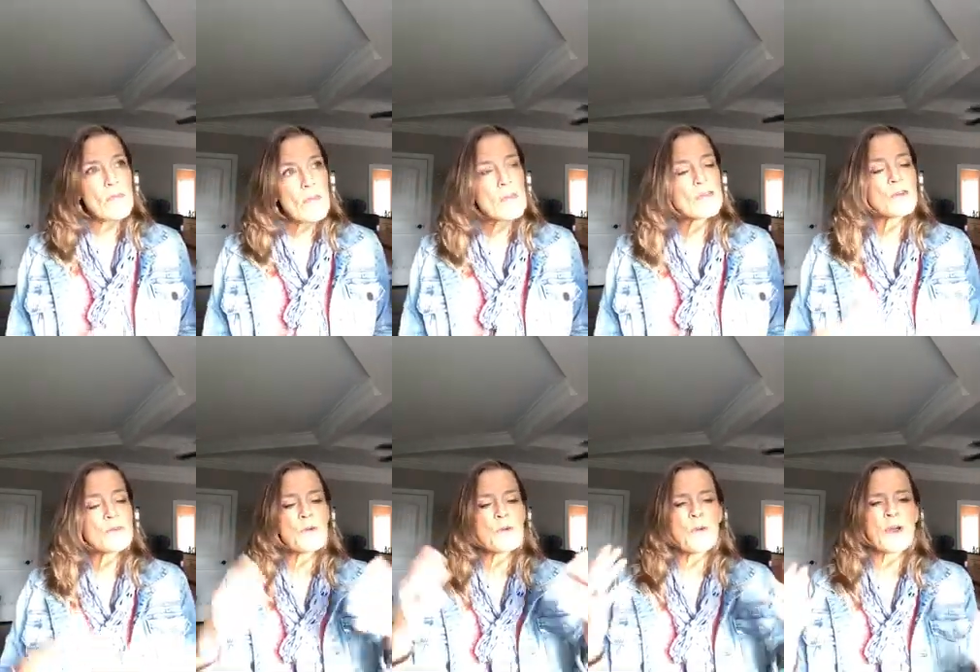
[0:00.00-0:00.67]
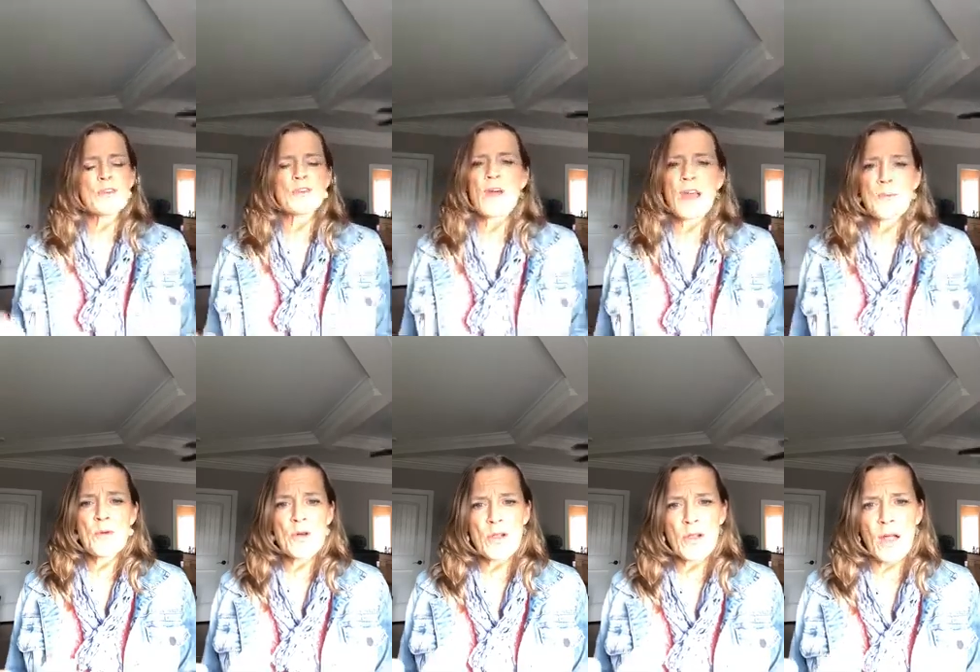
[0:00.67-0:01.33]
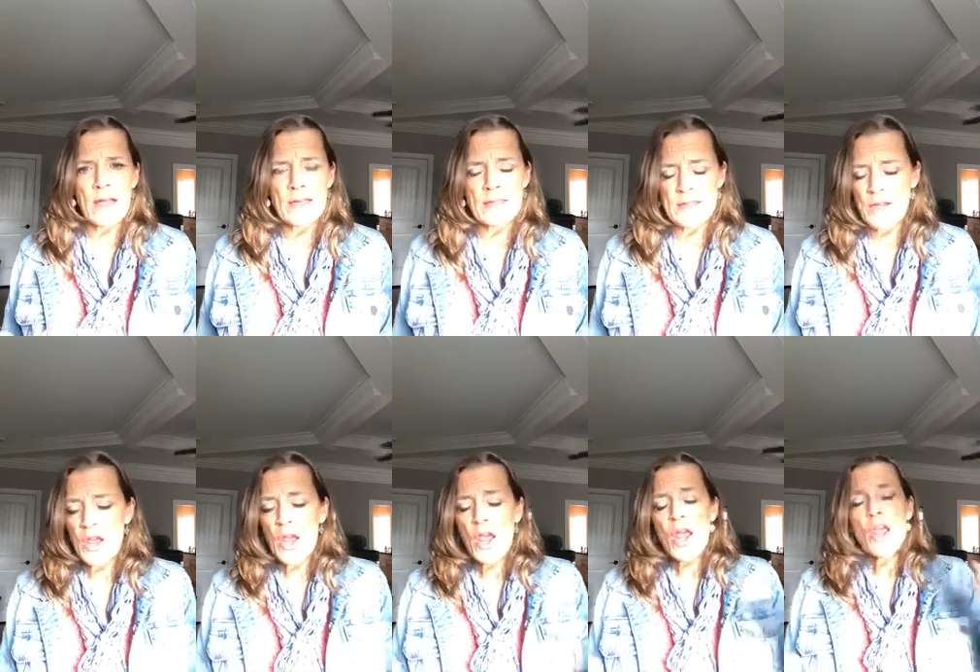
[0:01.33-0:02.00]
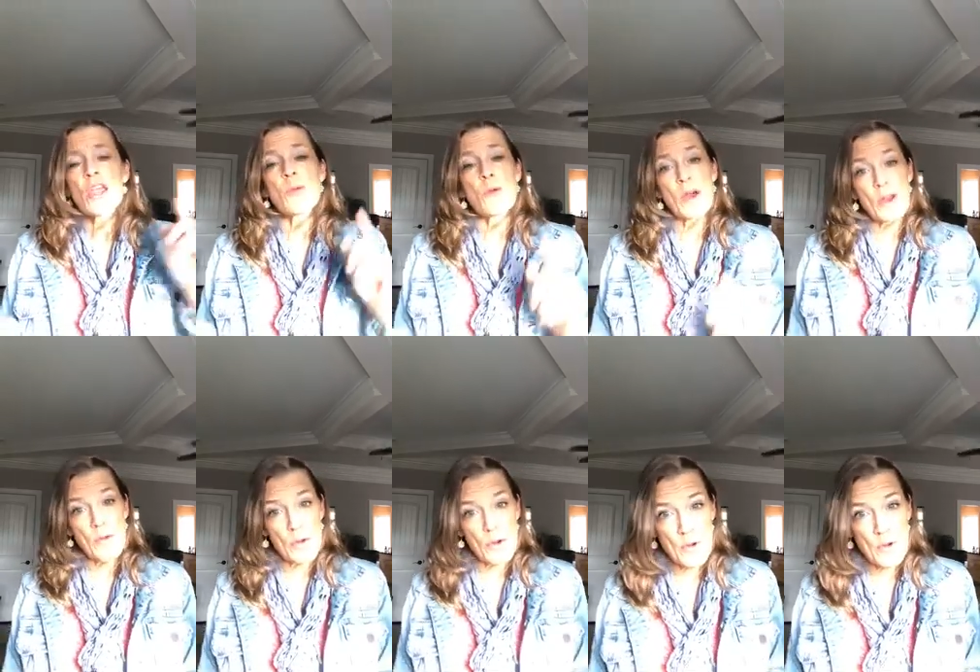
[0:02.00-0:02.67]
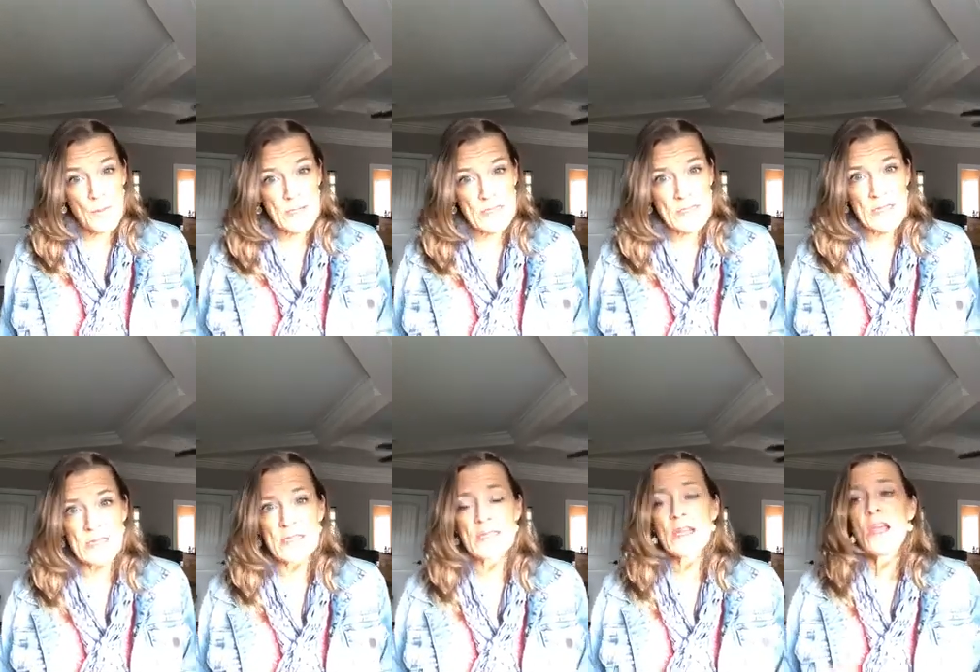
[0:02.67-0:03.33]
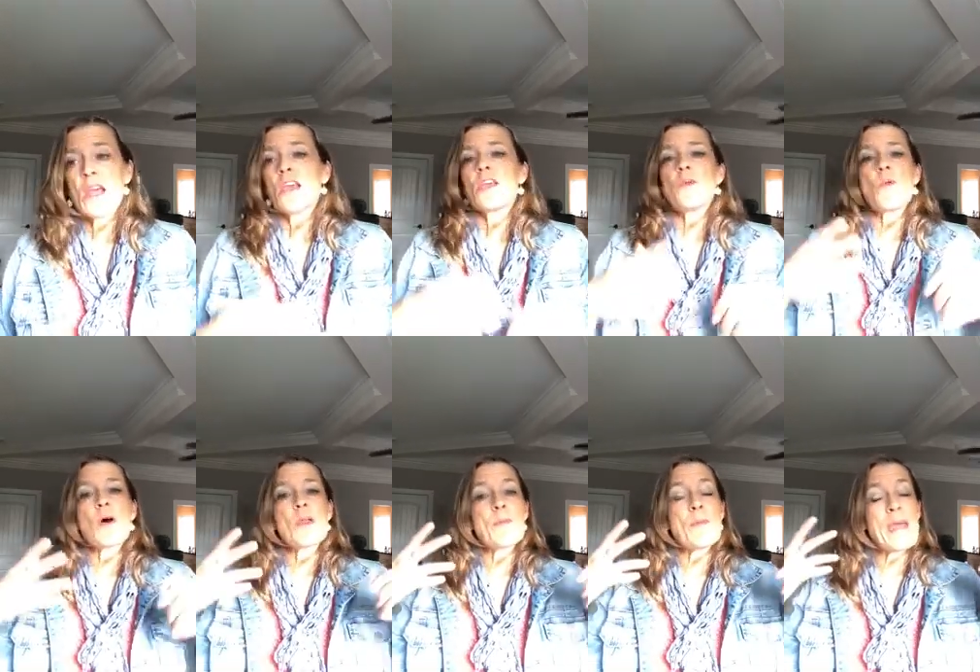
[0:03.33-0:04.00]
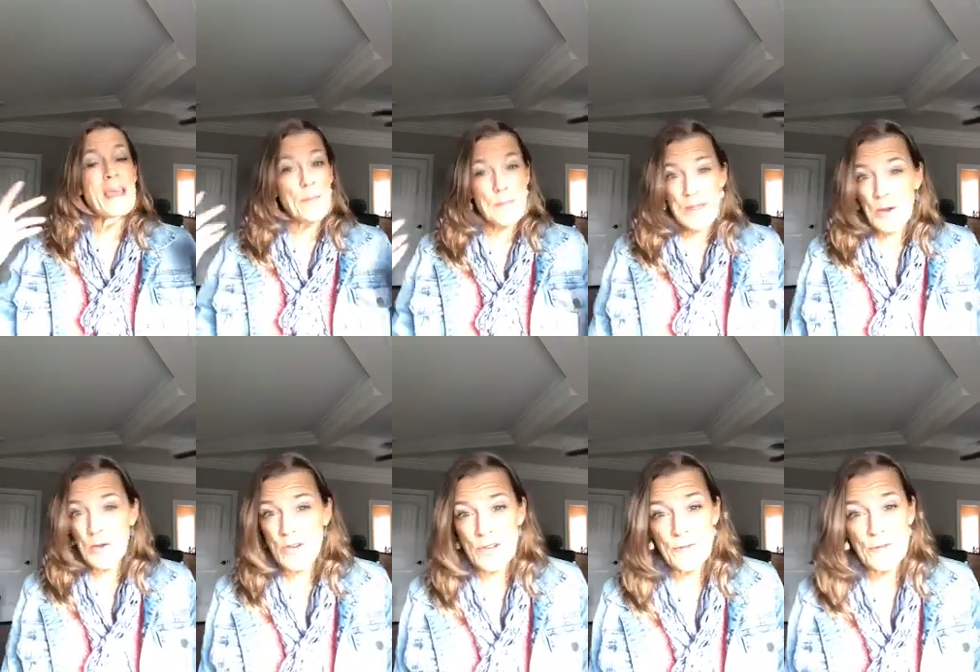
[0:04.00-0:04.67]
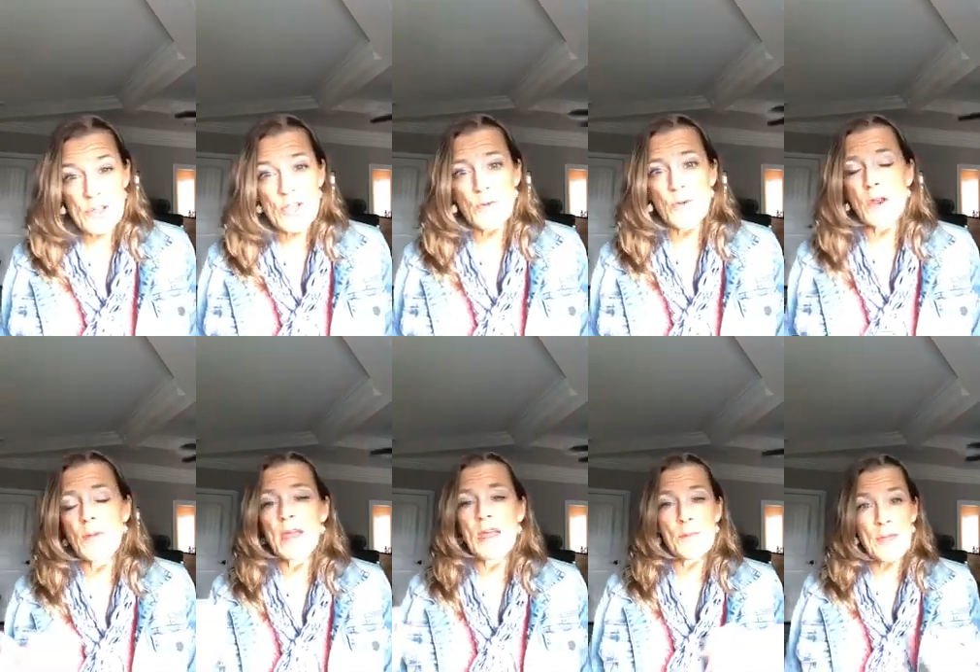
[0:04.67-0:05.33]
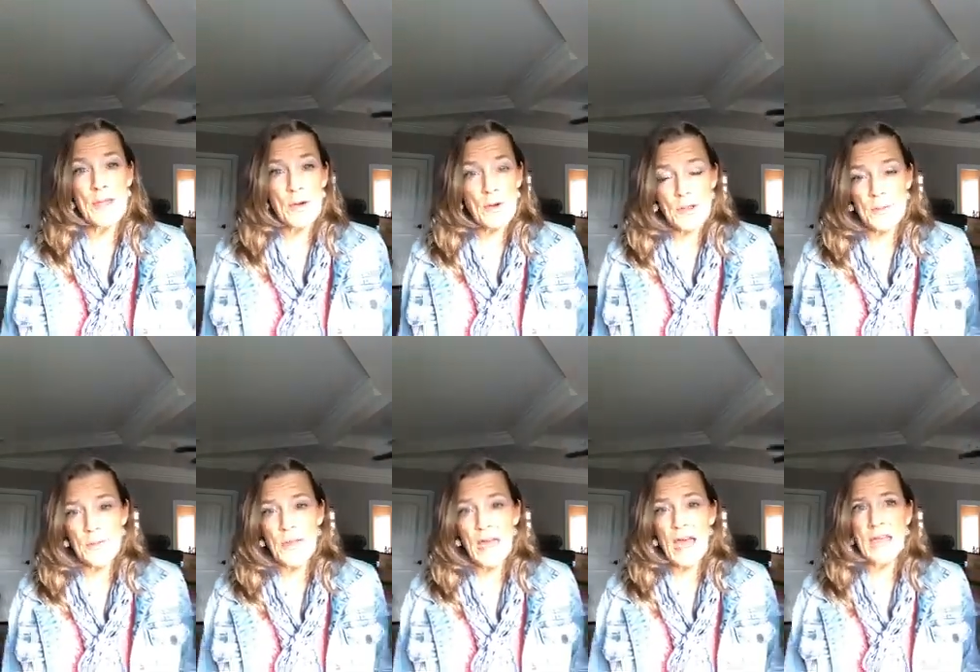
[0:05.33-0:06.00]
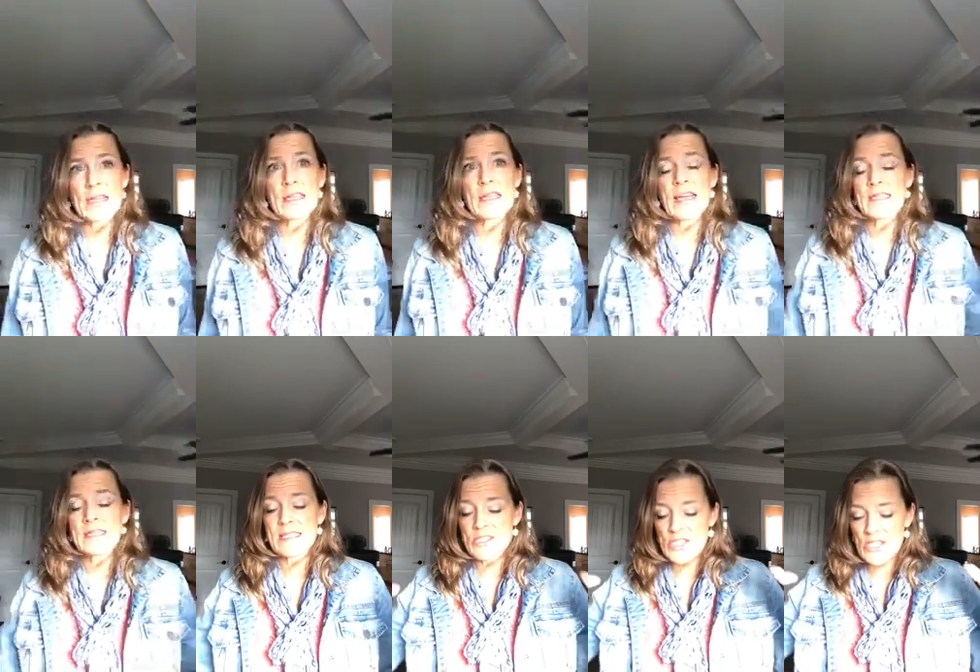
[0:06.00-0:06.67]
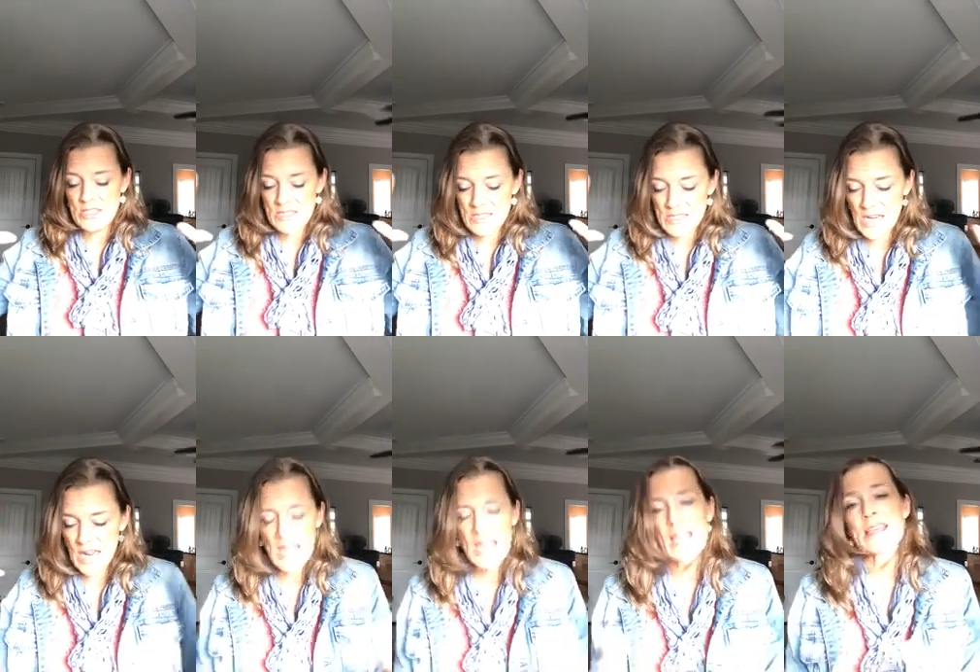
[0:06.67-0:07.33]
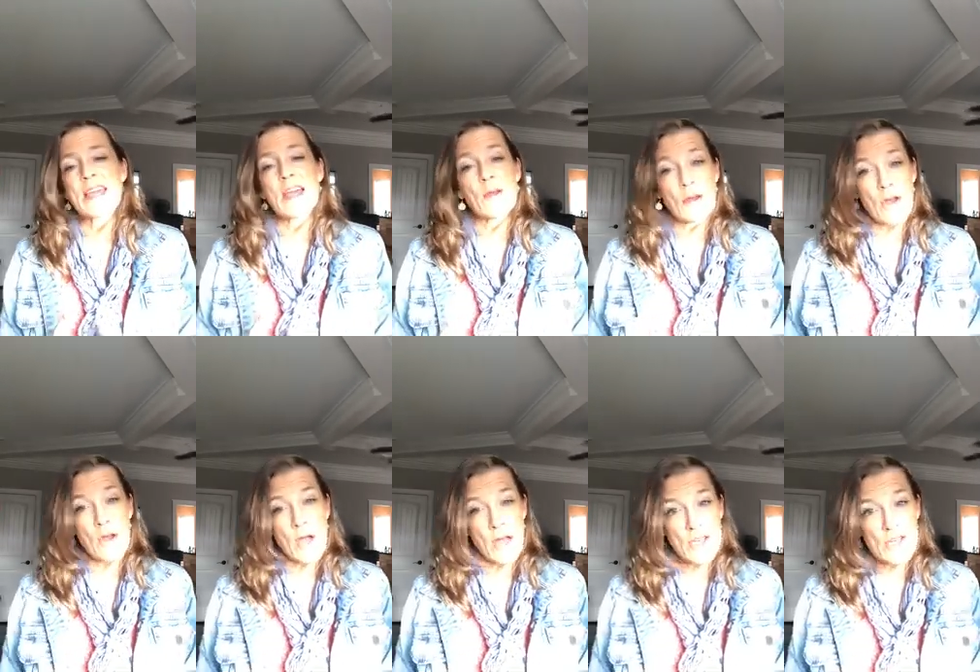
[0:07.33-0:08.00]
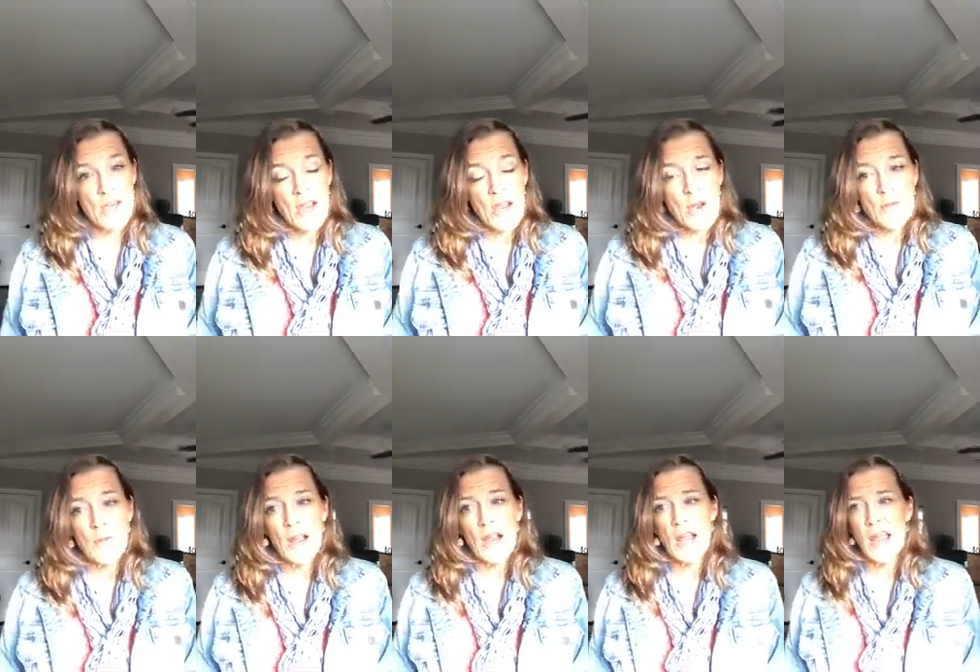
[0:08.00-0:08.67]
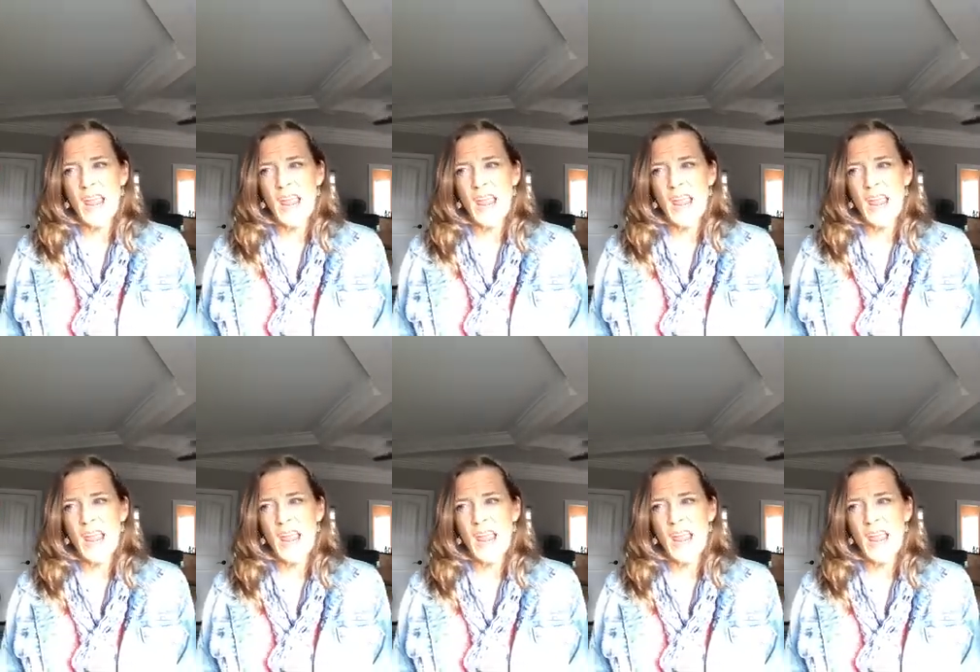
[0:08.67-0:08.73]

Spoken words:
So if you want to attract more clients, you want to grow your business, you want to make a bigger difference, you want to make a bigger impact, let's just take it down a notch, right?